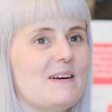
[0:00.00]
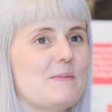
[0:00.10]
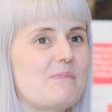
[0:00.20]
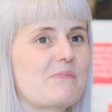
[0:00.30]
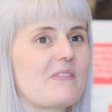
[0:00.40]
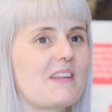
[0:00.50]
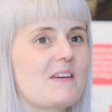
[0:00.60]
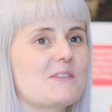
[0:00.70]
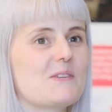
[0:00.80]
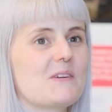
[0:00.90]
I
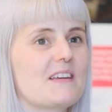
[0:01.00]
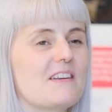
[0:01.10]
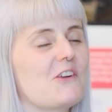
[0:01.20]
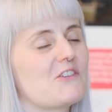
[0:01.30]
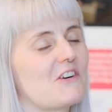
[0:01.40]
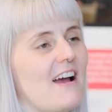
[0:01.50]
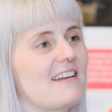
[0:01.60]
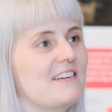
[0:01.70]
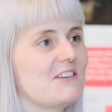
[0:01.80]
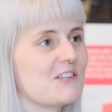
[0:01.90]
was doing an
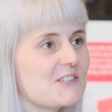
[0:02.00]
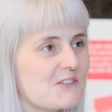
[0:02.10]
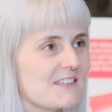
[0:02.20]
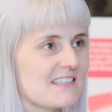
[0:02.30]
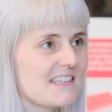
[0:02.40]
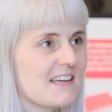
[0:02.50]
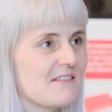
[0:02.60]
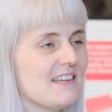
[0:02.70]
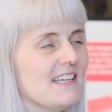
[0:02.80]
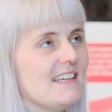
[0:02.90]
undergrad in industrial
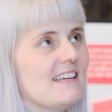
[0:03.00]
design,